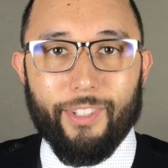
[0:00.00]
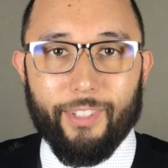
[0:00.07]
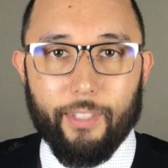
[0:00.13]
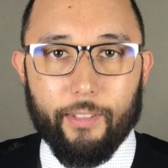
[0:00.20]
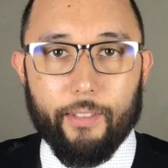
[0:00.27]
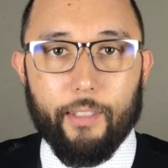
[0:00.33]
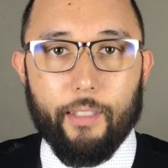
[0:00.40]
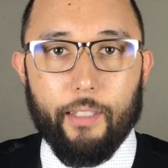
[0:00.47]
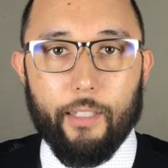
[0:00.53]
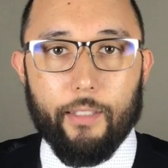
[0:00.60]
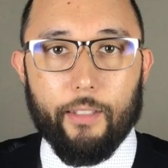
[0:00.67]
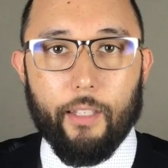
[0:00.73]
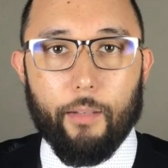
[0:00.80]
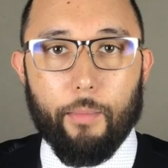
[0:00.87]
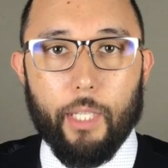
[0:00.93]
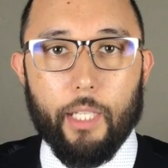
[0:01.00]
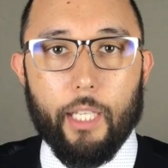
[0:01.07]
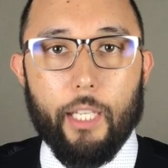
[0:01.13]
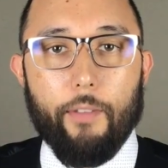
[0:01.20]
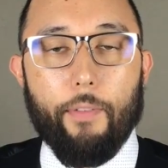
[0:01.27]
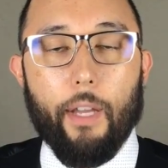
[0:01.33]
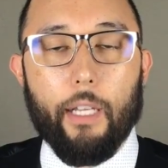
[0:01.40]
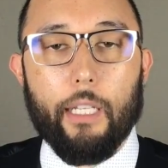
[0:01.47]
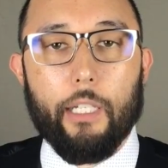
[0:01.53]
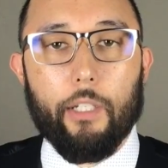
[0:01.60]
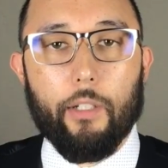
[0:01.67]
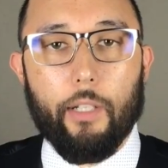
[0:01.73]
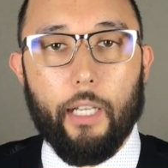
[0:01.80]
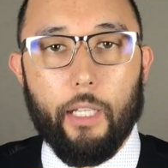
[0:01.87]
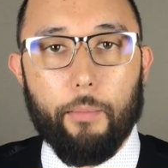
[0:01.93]
Assistant is going to be a key
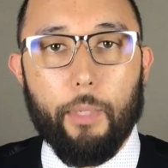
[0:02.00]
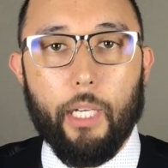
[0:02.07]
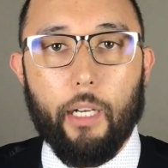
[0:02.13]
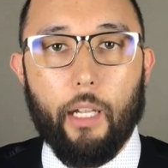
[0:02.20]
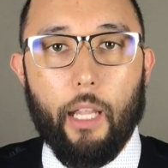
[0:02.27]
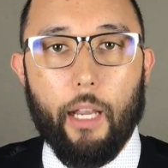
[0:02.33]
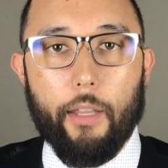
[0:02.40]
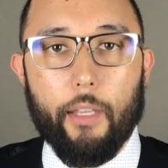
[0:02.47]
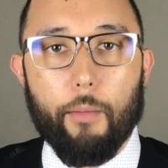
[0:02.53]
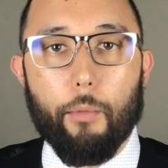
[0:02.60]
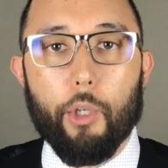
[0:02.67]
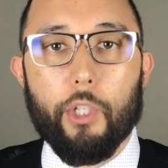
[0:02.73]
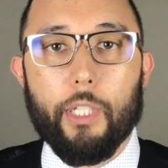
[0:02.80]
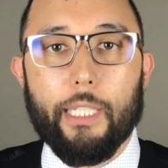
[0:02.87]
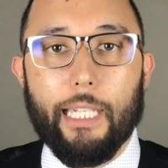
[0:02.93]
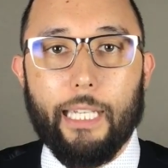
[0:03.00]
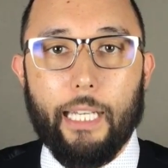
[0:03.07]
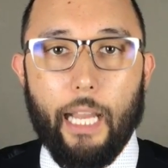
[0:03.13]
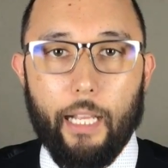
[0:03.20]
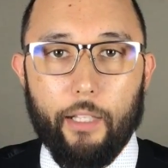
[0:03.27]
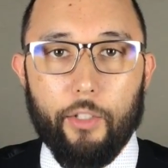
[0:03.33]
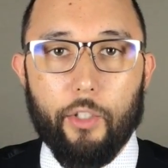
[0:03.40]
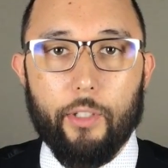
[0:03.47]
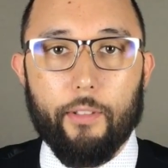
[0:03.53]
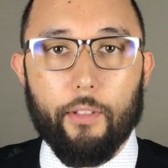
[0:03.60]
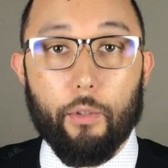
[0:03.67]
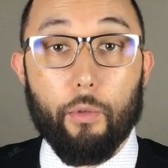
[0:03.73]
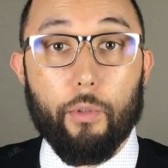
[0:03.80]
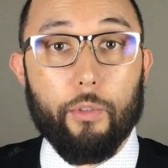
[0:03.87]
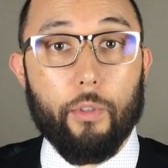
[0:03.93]
foundational element in a lot of the emerging technologies
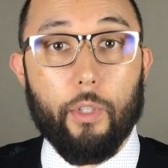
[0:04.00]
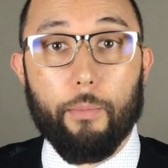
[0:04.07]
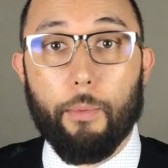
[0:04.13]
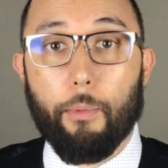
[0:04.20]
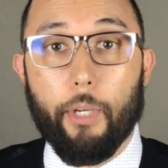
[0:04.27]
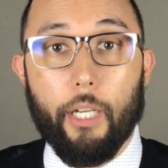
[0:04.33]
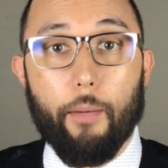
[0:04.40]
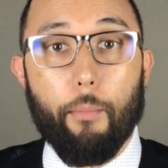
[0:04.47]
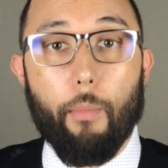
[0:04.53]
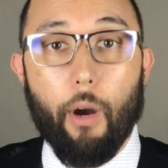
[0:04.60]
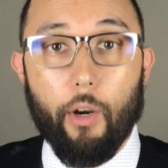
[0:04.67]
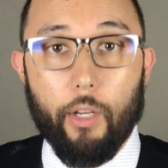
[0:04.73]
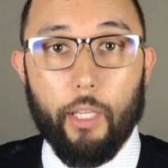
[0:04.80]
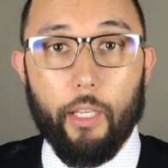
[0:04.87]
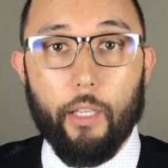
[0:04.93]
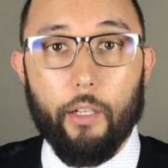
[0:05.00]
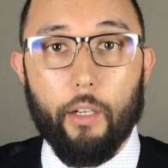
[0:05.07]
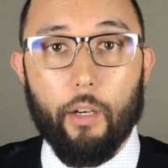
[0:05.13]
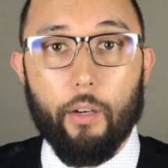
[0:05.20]
that Google is going to be bringing to market